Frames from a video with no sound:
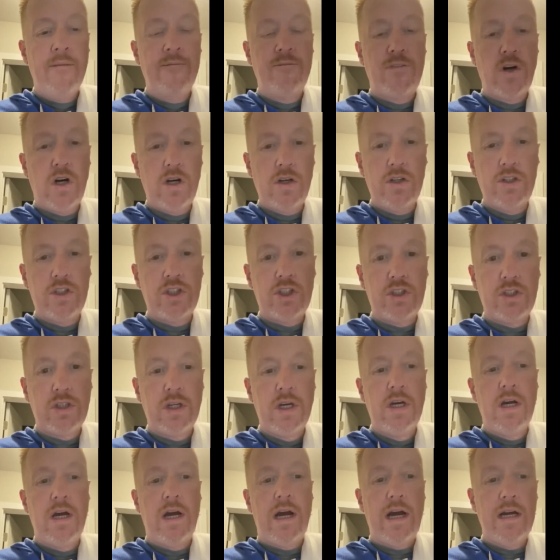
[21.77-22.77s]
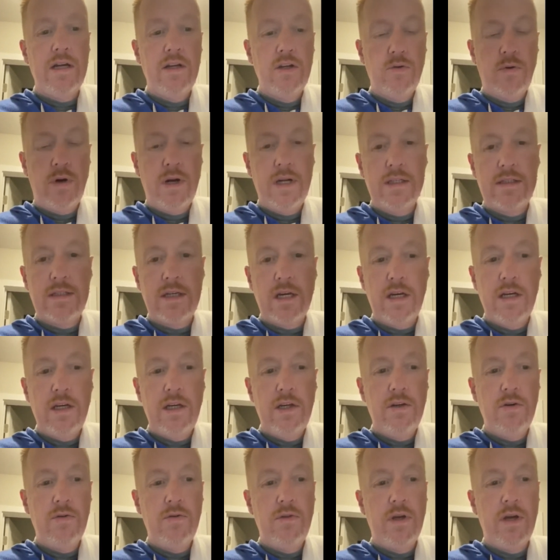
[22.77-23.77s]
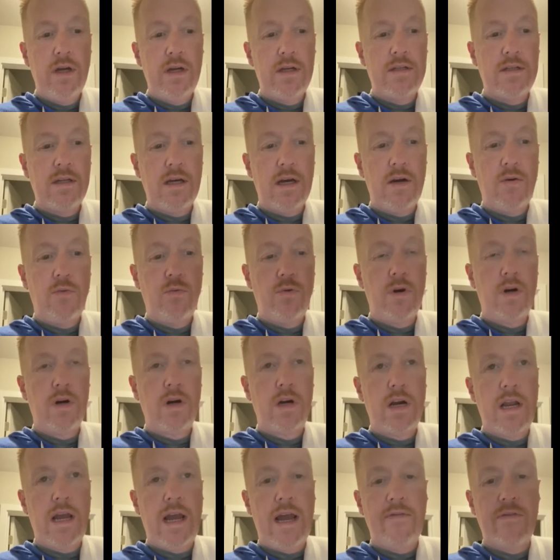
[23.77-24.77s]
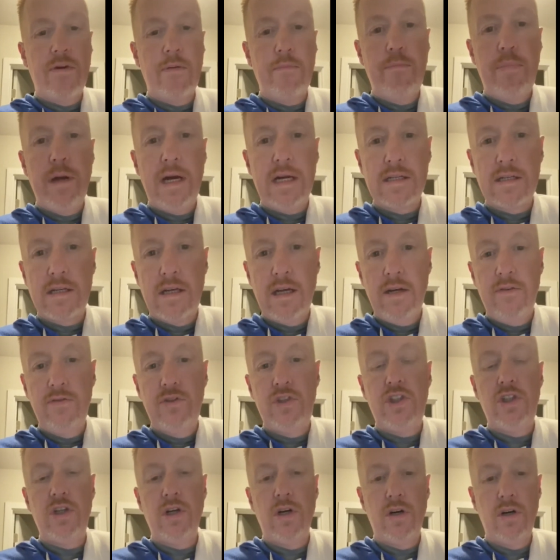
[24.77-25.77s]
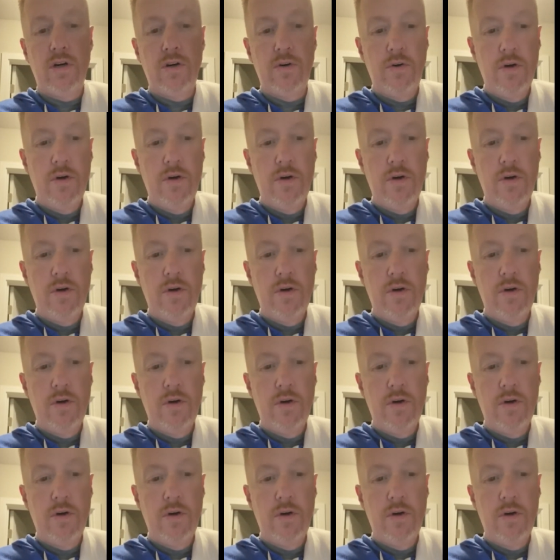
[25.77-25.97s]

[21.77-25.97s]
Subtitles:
First, I do want to tell you that we're going to have a best of show